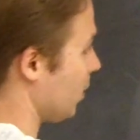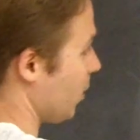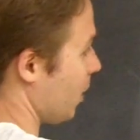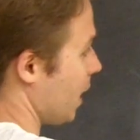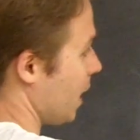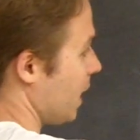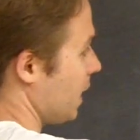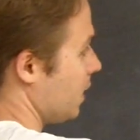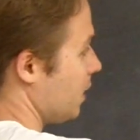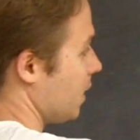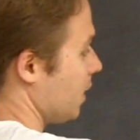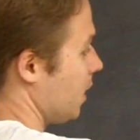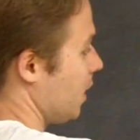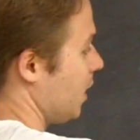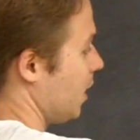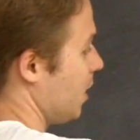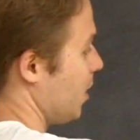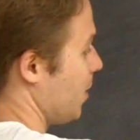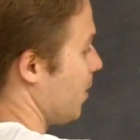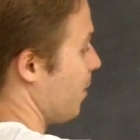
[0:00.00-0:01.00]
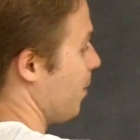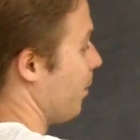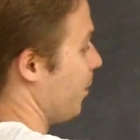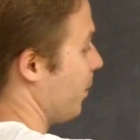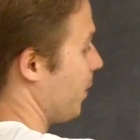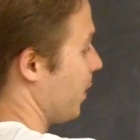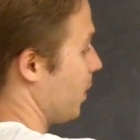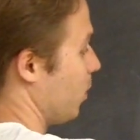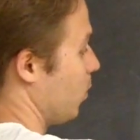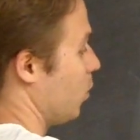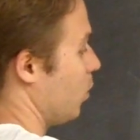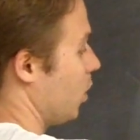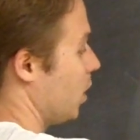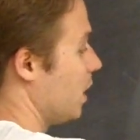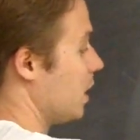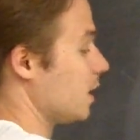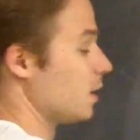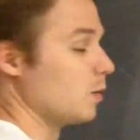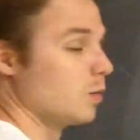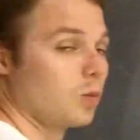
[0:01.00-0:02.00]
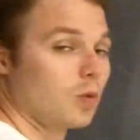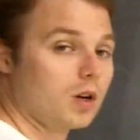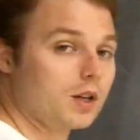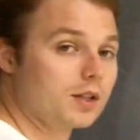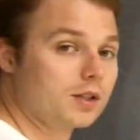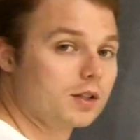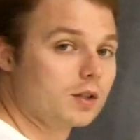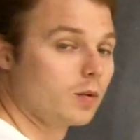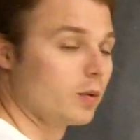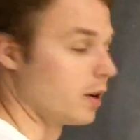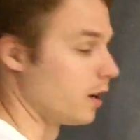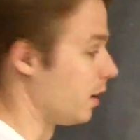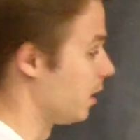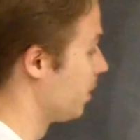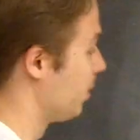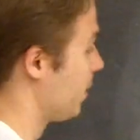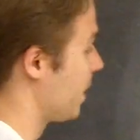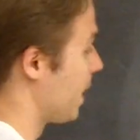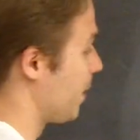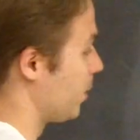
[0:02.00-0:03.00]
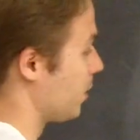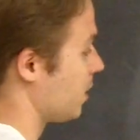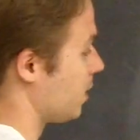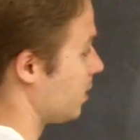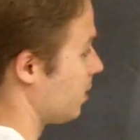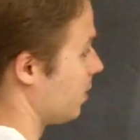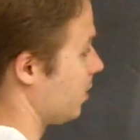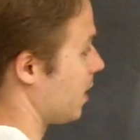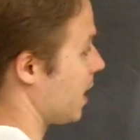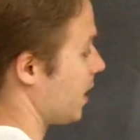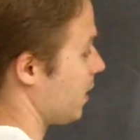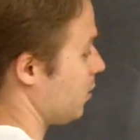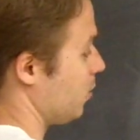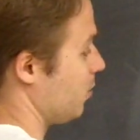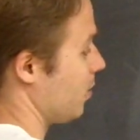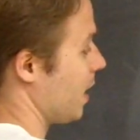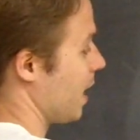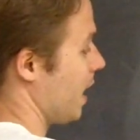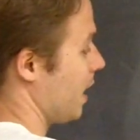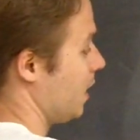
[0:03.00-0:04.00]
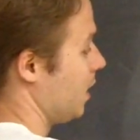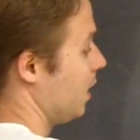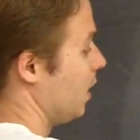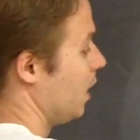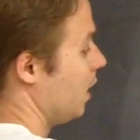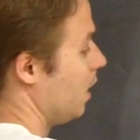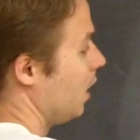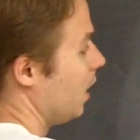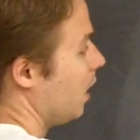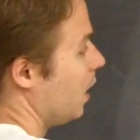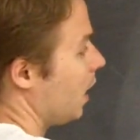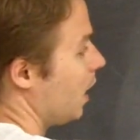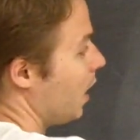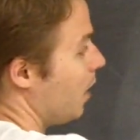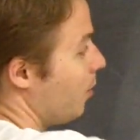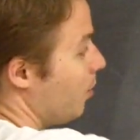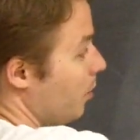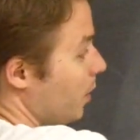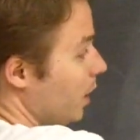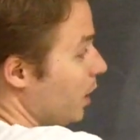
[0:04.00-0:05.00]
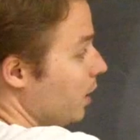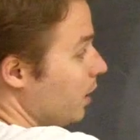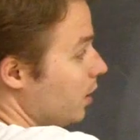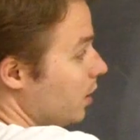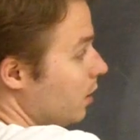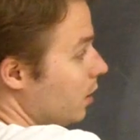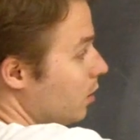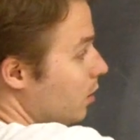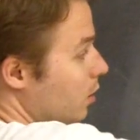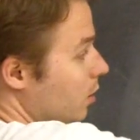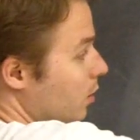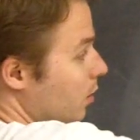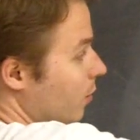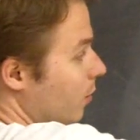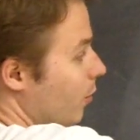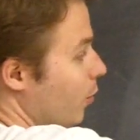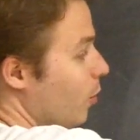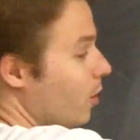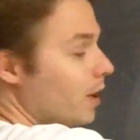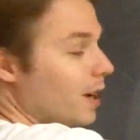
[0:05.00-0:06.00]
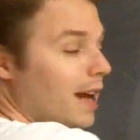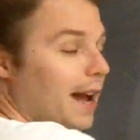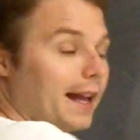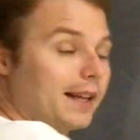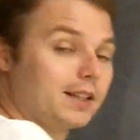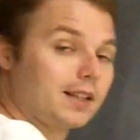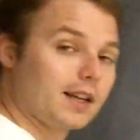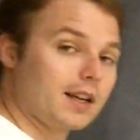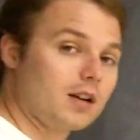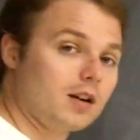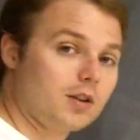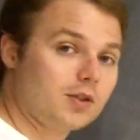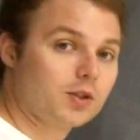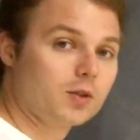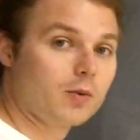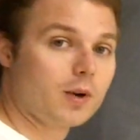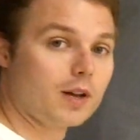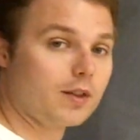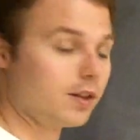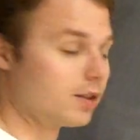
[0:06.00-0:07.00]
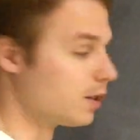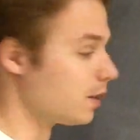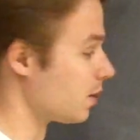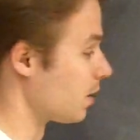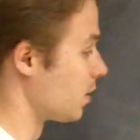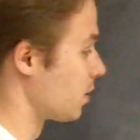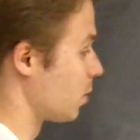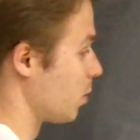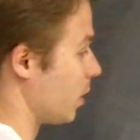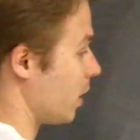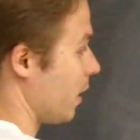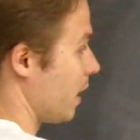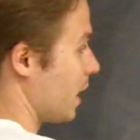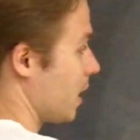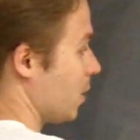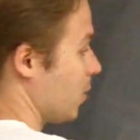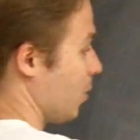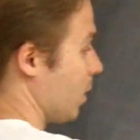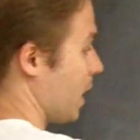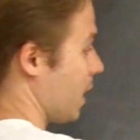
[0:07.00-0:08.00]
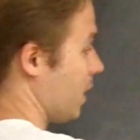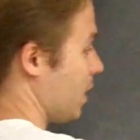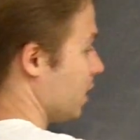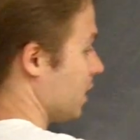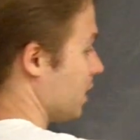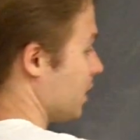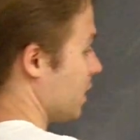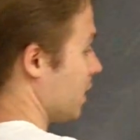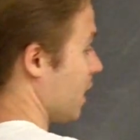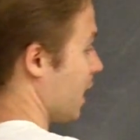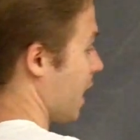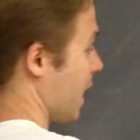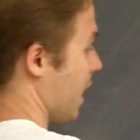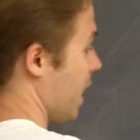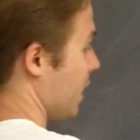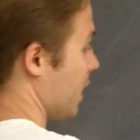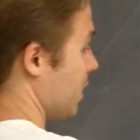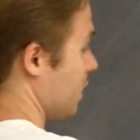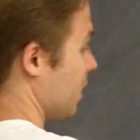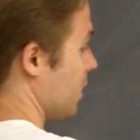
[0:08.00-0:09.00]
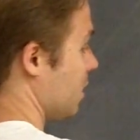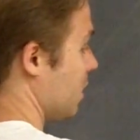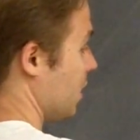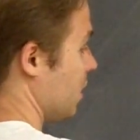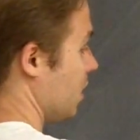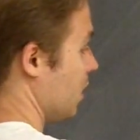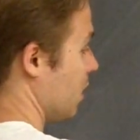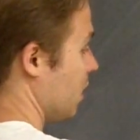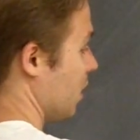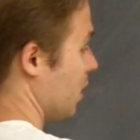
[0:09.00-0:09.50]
rewrite 1 as 1 squared. That one's not too bad. But 4/9, I can also write this as a square. I could write this as